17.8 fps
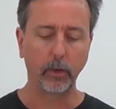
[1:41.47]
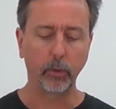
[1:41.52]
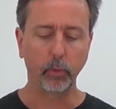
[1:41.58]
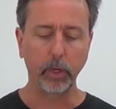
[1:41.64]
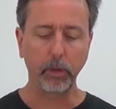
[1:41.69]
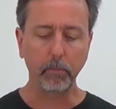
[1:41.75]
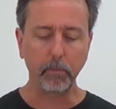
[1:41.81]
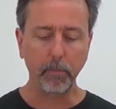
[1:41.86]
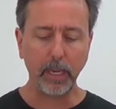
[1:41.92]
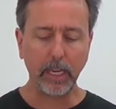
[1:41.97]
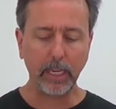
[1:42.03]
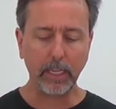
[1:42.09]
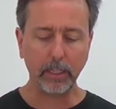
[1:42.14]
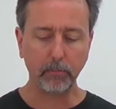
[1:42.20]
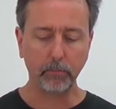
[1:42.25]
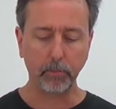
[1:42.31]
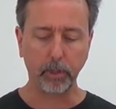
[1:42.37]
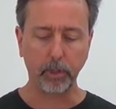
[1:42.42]
the
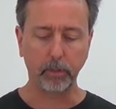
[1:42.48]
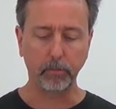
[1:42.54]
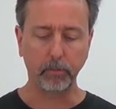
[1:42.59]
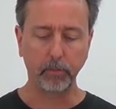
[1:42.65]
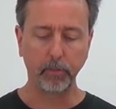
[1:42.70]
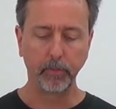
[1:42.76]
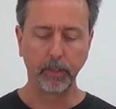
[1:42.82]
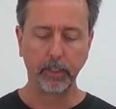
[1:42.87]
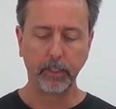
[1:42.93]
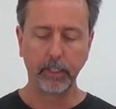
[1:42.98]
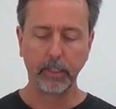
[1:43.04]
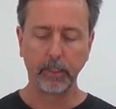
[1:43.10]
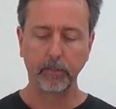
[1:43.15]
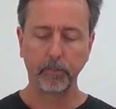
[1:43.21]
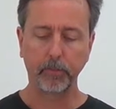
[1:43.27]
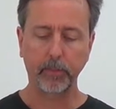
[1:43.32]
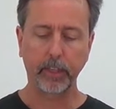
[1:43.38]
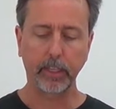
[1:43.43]
remaining pulp
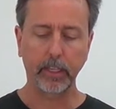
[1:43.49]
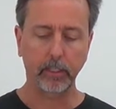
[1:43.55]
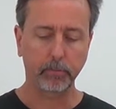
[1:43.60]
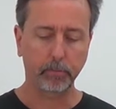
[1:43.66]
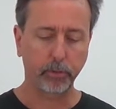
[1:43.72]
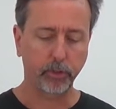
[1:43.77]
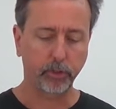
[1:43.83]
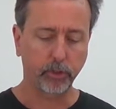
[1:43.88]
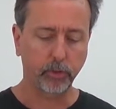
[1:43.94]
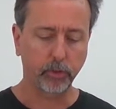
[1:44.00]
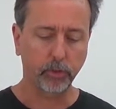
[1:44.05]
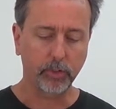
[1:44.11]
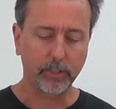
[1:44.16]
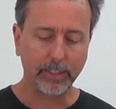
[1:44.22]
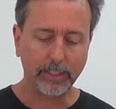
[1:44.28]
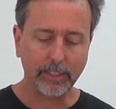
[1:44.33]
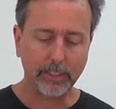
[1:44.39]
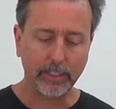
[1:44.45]
is pushed through
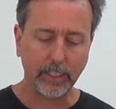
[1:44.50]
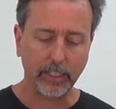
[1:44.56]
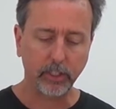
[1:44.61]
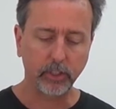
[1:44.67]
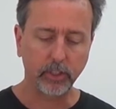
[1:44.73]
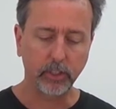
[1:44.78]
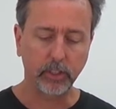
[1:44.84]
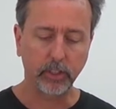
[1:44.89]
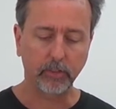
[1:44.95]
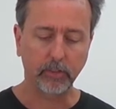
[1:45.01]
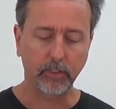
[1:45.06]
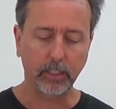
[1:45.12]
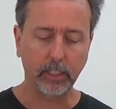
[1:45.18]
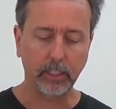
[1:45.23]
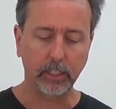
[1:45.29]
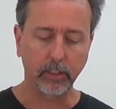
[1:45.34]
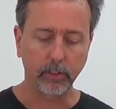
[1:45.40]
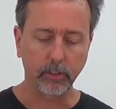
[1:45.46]
this section of the
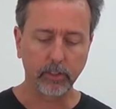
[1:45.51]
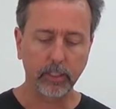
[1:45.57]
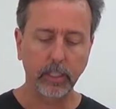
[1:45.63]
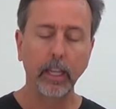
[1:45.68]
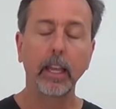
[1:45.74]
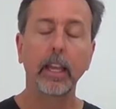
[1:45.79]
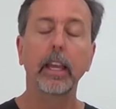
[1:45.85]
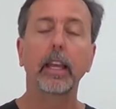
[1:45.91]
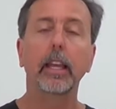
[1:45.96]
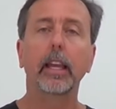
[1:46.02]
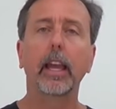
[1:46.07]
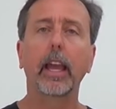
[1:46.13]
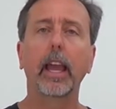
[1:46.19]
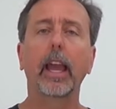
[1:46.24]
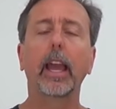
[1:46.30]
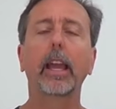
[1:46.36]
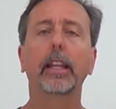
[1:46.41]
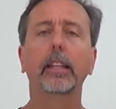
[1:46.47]
gears
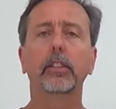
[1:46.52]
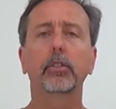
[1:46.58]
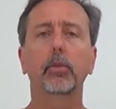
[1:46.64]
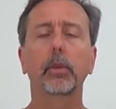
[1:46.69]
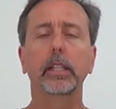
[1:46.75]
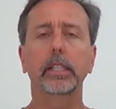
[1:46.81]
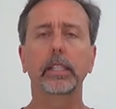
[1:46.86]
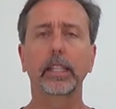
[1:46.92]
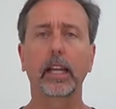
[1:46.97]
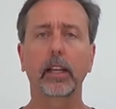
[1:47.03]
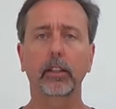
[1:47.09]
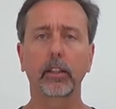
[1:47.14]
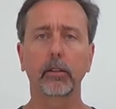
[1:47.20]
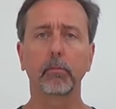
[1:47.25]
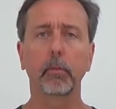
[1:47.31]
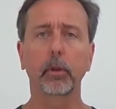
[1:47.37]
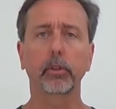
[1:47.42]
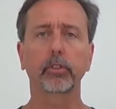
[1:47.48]
and squeezes out the
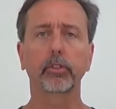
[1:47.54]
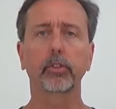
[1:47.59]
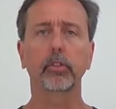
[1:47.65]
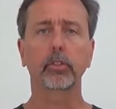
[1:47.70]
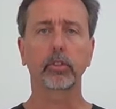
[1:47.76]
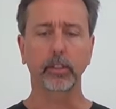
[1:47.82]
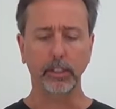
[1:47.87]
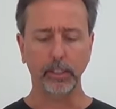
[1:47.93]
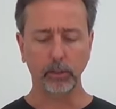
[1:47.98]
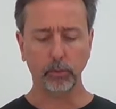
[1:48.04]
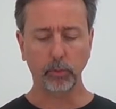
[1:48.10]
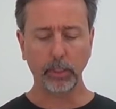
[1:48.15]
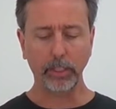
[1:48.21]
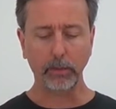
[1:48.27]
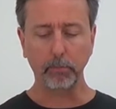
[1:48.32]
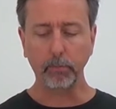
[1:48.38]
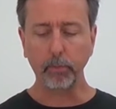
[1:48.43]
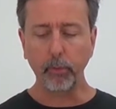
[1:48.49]
most juice. So this
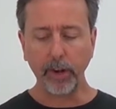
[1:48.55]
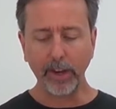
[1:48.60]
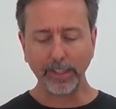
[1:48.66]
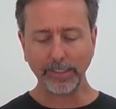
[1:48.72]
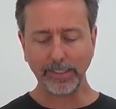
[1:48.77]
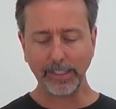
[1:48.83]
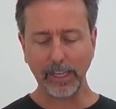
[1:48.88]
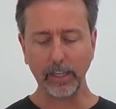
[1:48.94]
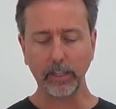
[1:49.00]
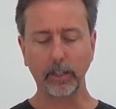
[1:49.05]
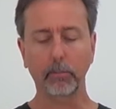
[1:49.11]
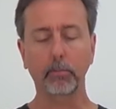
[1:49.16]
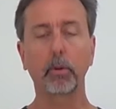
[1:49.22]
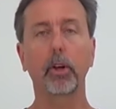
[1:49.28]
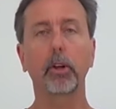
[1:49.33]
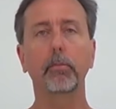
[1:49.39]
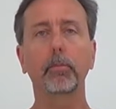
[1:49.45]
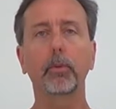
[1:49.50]
really breaks down the
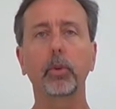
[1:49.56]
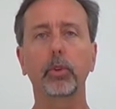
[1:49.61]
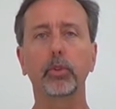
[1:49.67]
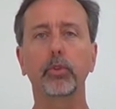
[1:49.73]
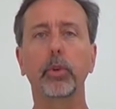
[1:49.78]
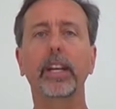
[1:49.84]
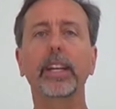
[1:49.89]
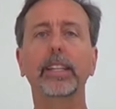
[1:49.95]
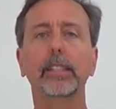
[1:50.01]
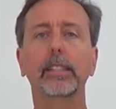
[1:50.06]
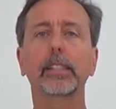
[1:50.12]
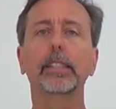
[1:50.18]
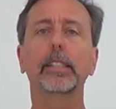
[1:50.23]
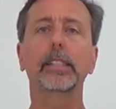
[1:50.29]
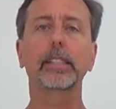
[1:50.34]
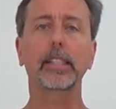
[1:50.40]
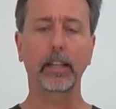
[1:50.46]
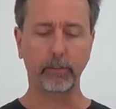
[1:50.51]
pulp, goes right into the
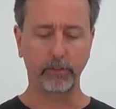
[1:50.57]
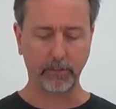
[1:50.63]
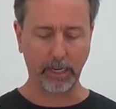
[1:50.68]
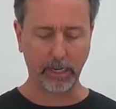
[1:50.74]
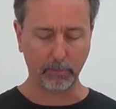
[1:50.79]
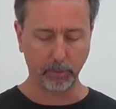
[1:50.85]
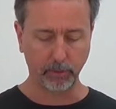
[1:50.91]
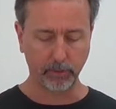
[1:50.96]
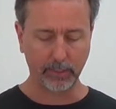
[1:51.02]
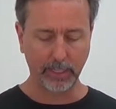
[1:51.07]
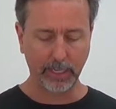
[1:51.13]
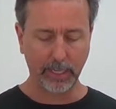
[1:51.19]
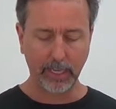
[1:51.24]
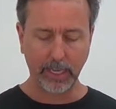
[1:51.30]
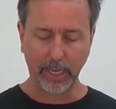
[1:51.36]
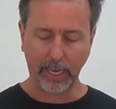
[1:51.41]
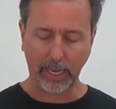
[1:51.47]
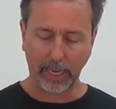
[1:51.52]
cell fibers,
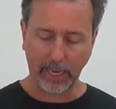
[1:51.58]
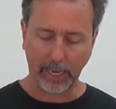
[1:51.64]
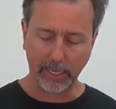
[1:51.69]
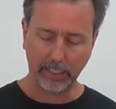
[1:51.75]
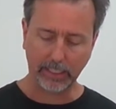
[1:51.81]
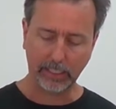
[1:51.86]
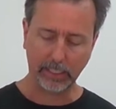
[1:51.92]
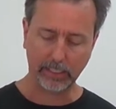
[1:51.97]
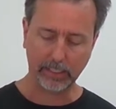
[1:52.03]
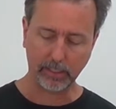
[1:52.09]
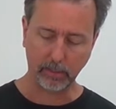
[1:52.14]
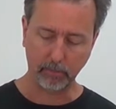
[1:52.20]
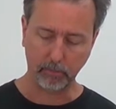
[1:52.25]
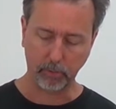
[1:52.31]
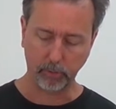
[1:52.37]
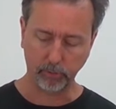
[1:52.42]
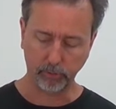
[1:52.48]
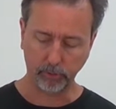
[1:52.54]
and gets the
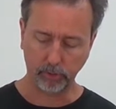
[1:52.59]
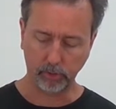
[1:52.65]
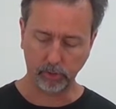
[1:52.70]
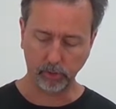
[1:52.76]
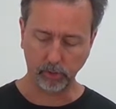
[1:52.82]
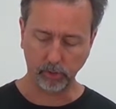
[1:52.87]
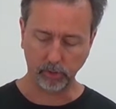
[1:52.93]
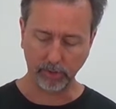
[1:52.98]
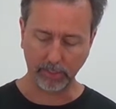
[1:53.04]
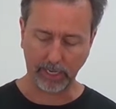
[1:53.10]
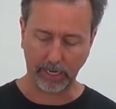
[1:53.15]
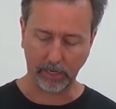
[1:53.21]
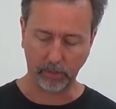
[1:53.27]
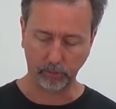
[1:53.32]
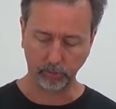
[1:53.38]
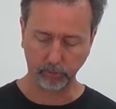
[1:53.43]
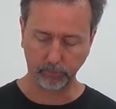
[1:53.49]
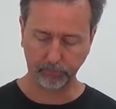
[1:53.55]
most juice
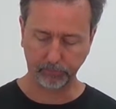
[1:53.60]
out.